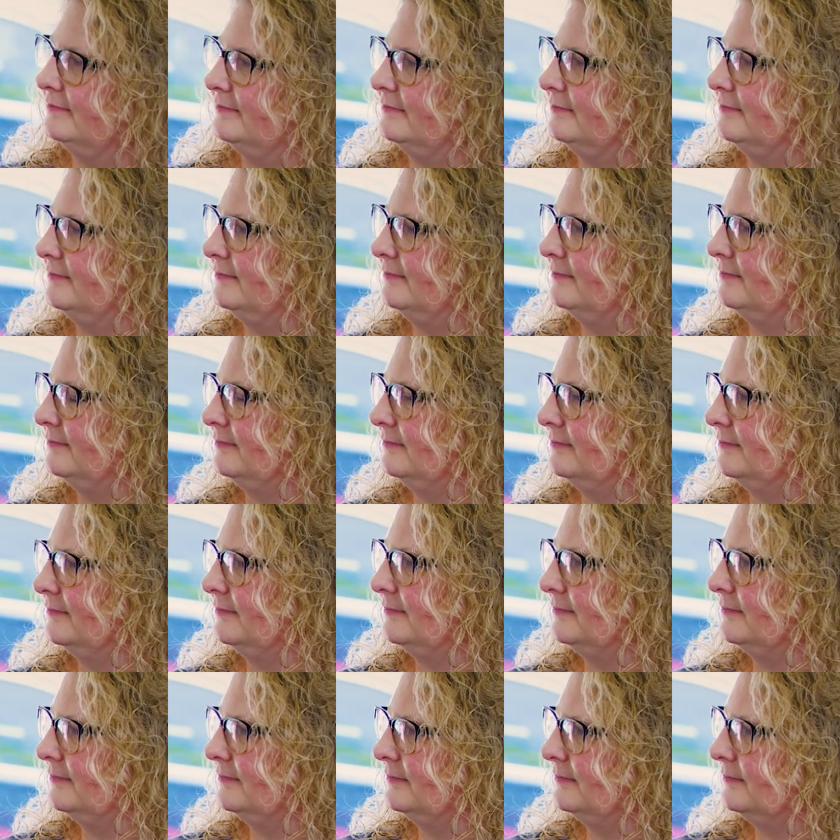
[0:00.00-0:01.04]

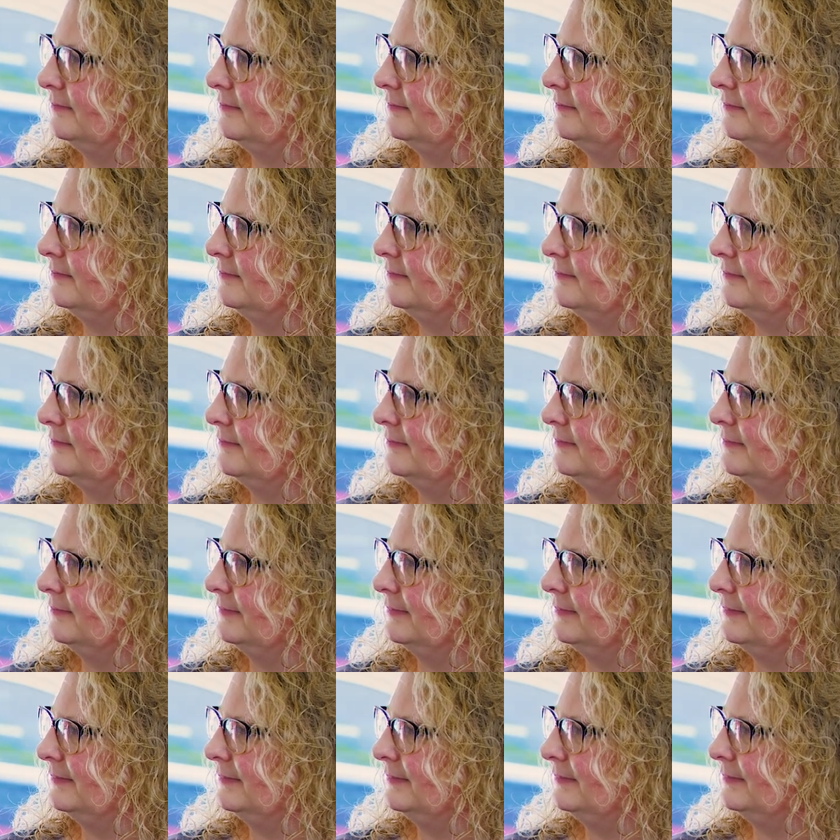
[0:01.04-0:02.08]

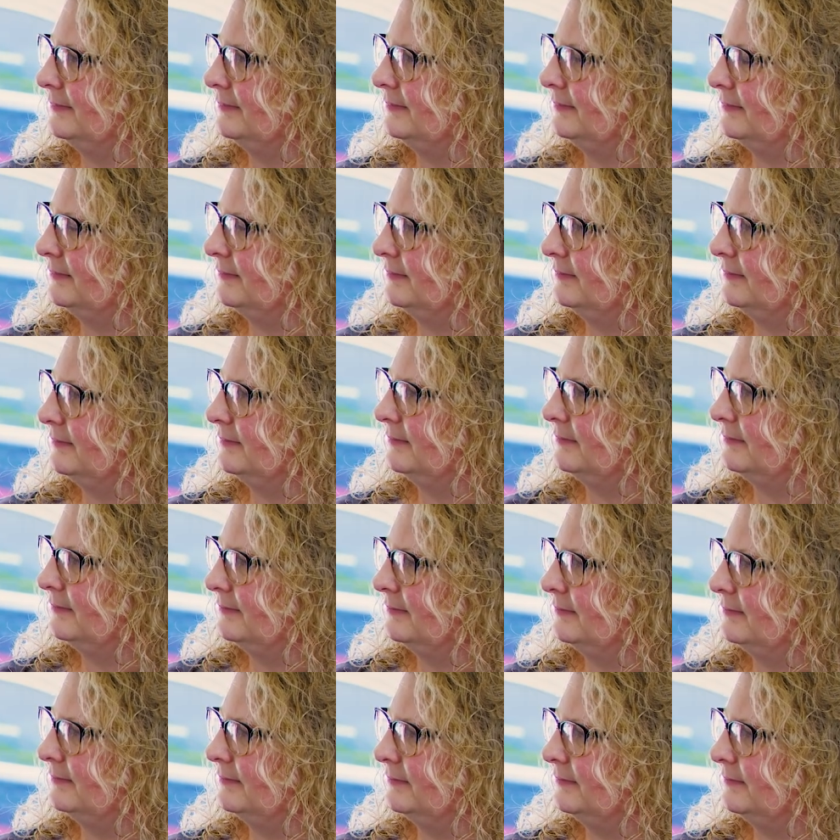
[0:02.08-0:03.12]

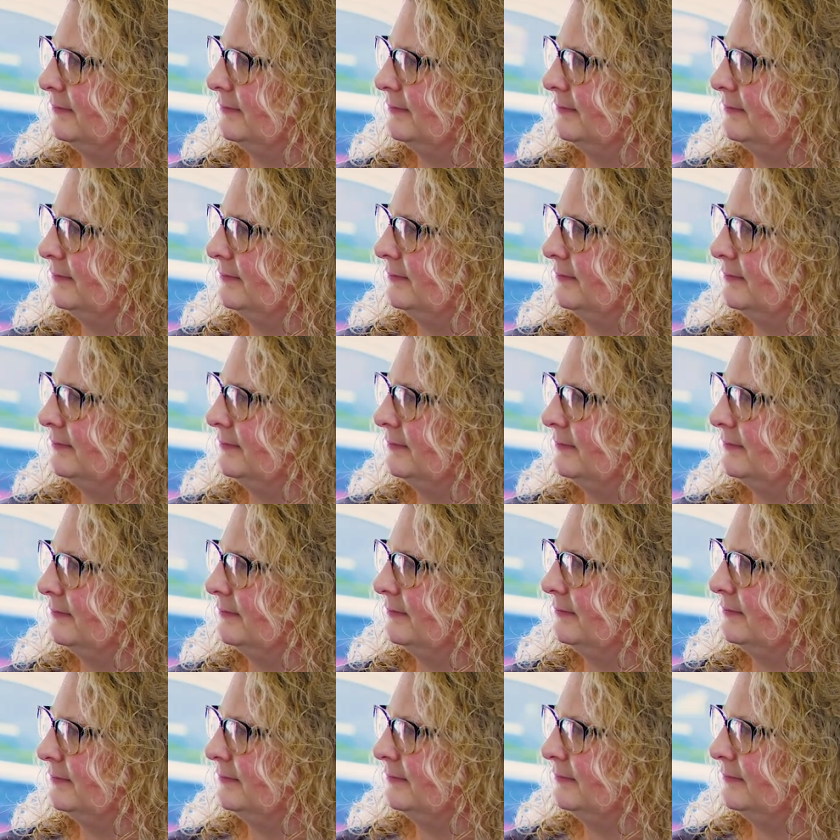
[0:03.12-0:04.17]

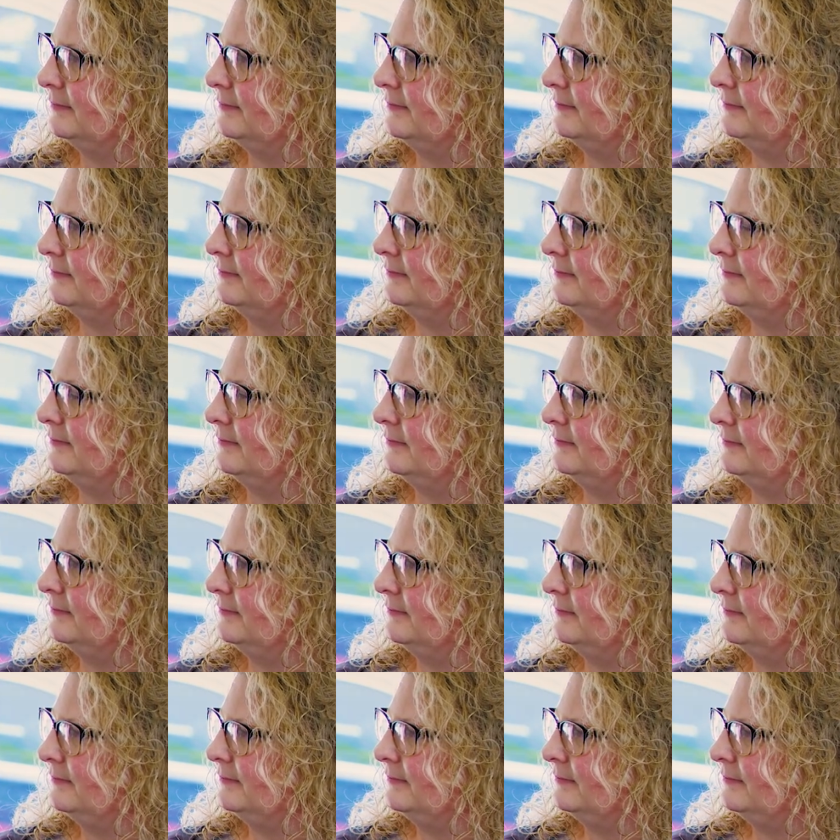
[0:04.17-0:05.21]

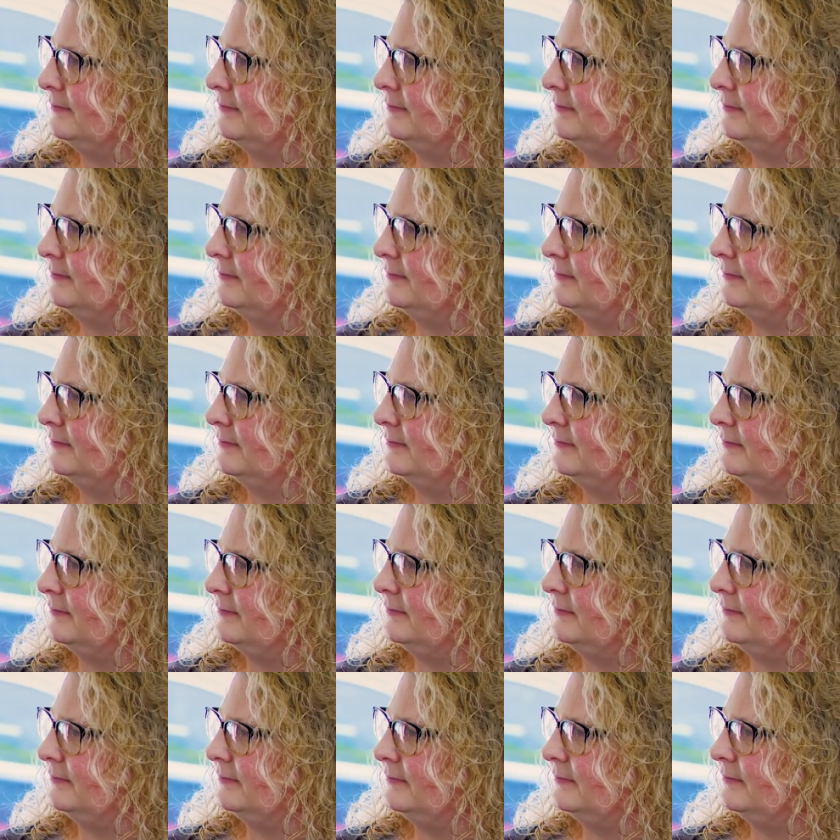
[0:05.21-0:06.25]

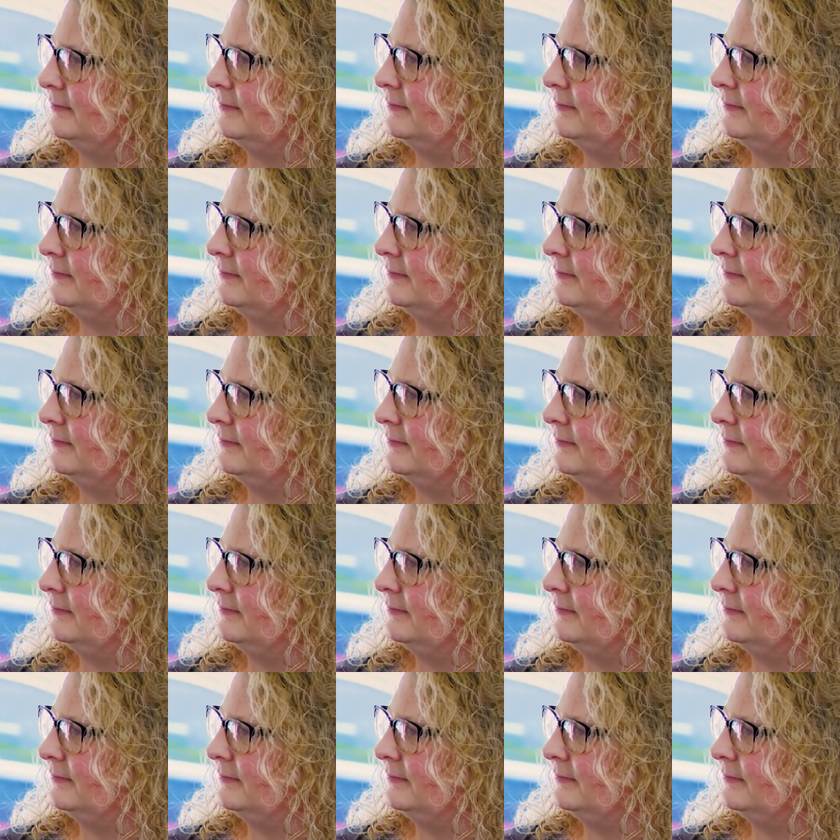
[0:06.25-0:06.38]
The person shown says nothing.